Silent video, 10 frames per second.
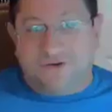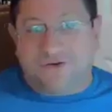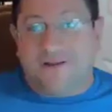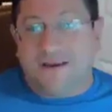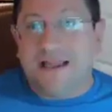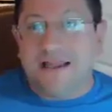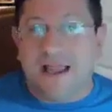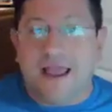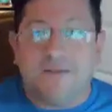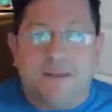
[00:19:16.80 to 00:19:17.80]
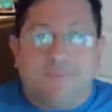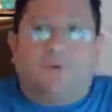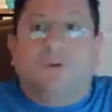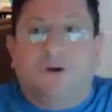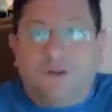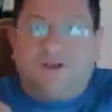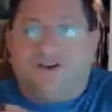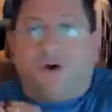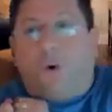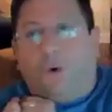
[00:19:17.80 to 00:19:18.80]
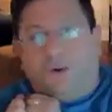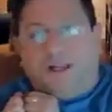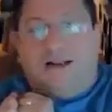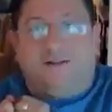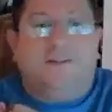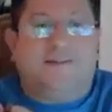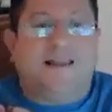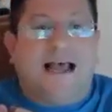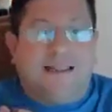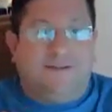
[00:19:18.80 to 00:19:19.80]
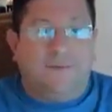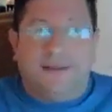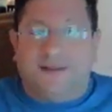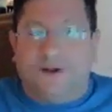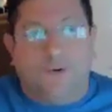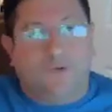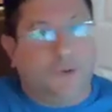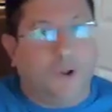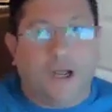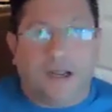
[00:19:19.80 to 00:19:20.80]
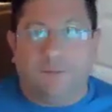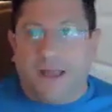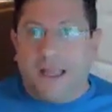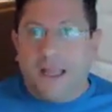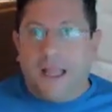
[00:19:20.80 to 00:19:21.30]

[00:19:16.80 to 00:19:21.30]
trains in India, and the people are literally just holding onto the sides of them as it goes along. I'm like,